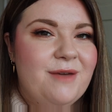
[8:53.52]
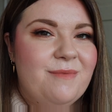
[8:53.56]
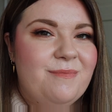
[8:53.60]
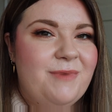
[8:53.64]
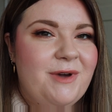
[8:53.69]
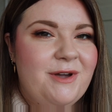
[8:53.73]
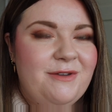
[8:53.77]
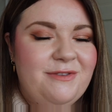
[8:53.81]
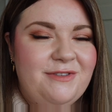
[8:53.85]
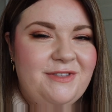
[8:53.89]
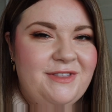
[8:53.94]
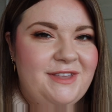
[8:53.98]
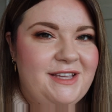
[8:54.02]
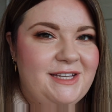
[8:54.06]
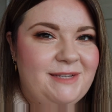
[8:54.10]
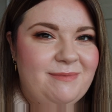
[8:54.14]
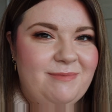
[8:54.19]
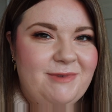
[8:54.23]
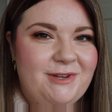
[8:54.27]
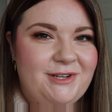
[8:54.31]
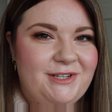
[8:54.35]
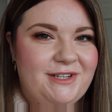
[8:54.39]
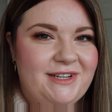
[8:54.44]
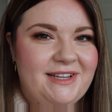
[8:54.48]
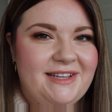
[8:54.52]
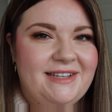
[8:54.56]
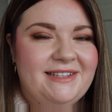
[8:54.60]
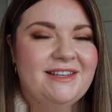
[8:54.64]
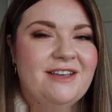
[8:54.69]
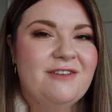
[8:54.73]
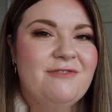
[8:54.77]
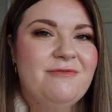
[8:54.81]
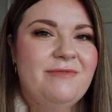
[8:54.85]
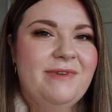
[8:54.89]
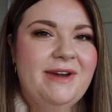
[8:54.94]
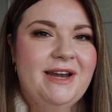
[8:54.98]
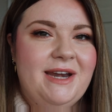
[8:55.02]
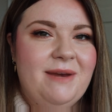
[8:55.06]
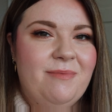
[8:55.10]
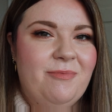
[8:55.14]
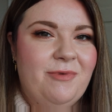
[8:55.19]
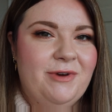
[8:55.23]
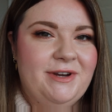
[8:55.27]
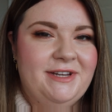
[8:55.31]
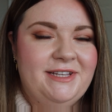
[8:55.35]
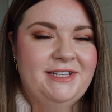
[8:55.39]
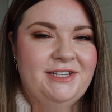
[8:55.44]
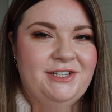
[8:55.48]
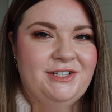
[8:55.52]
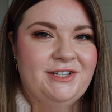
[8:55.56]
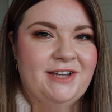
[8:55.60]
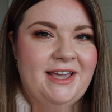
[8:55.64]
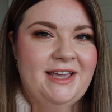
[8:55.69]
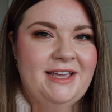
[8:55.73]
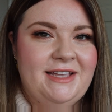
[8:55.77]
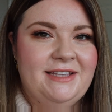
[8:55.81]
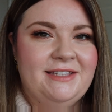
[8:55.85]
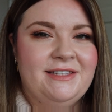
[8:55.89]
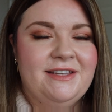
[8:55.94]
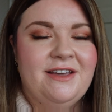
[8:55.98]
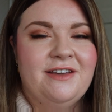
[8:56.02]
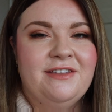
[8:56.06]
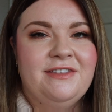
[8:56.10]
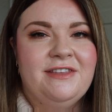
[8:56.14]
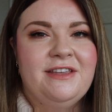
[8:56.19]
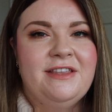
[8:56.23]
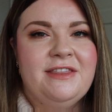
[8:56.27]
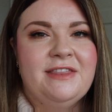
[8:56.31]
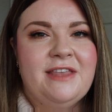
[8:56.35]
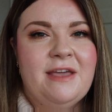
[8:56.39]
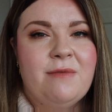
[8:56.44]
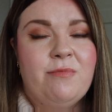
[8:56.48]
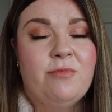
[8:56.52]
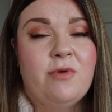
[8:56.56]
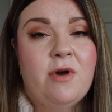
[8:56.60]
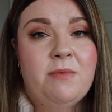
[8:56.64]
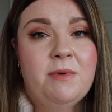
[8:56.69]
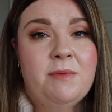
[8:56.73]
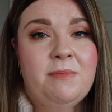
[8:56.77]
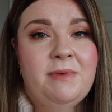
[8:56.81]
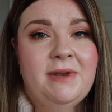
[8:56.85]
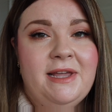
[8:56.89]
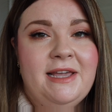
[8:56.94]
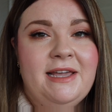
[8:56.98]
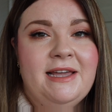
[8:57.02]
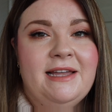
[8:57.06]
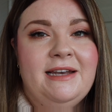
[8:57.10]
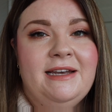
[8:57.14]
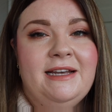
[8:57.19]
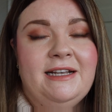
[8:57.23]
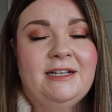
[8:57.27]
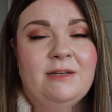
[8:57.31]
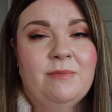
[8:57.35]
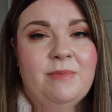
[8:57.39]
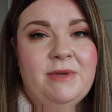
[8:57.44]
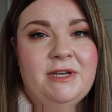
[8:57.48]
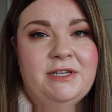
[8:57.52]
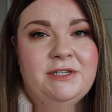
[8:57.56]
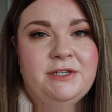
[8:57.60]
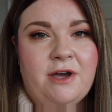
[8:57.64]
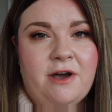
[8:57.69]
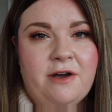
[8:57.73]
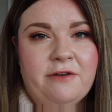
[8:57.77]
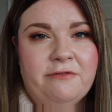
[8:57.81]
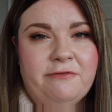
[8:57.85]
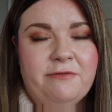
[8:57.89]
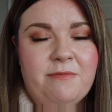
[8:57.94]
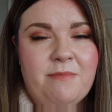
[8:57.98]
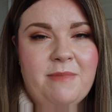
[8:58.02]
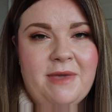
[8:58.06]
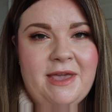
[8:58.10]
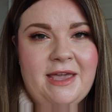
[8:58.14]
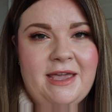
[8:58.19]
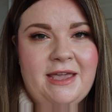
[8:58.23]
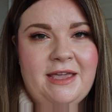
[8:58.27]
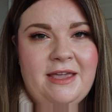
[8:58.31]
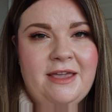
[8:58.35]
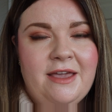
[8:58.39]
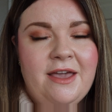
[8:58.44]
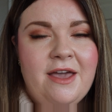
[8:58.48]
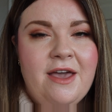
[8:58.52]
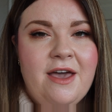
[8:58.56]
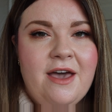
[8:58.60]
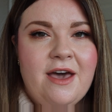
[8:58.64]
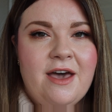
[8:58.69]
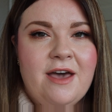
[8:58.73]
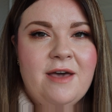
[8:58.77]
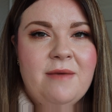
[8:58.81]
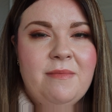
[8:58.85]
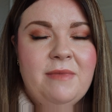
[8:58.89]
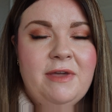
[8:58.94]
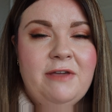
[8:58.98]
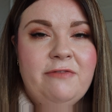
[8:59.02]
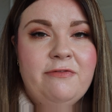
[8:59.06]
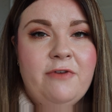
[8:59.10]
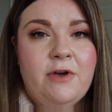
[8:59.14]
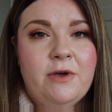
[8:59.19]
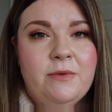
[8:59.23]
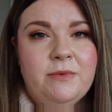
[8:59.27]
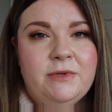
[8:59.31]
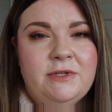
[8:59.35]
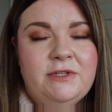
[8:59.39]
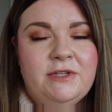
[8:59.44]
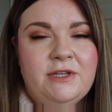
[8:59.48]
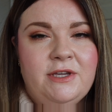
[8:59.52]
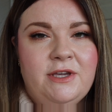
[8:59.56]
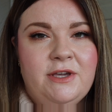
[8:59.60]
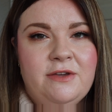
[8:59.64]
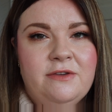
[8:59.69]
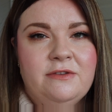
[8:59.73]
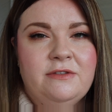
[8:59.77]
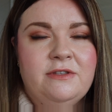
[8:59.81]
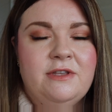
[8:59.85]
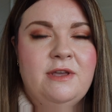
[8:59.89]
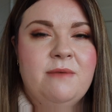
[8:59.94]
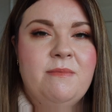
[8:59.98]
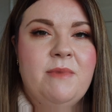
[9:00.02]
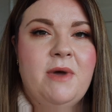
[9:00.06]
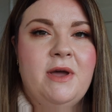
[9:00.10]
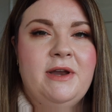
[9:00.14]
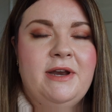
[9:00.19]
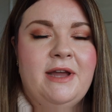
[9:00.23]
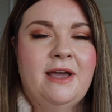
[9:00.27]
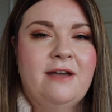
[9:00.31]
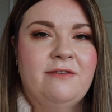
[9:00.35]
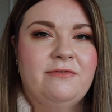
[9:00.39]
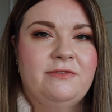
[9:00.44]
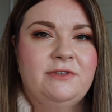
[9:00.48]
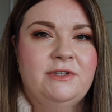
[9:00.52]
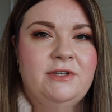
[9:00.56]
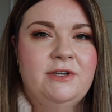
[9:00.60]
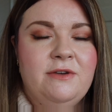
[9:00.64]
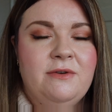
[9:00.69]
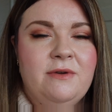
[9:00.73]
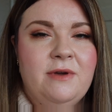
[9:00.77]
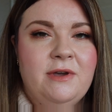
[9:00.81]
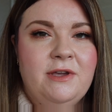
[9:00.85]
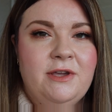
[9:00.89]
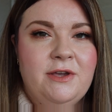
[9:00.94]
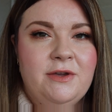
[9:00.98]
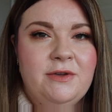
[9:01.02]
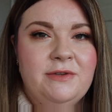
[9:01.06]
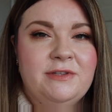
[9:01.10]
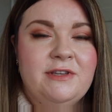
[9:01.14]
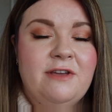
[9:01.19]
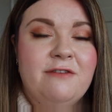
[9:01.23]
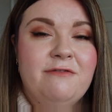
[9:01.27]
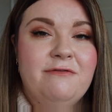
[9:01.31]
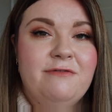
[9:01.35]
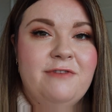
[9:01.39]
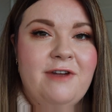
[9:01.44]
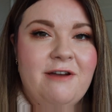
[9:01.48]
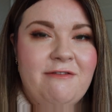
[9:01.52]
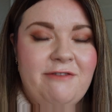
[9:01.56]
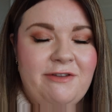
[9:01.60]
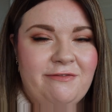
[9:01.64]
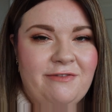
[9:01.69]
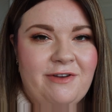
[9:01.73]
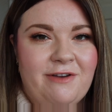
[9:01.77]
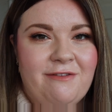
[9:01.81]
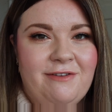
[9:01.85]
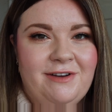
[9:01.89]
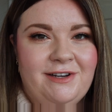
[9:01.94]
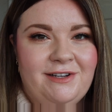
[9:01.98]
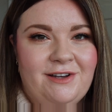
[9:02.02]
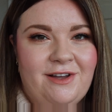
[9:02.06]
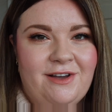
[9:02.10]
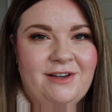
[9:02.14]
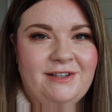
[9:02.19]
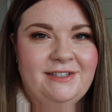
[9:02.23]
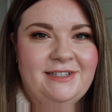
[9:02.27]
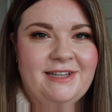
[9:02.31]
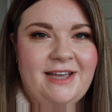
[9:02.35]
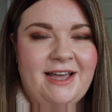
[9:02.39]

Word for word: Both of these blushes are really pretty shades. I think they're probably a little bit dark for me. If I was to use them, I'd have to use a very, very light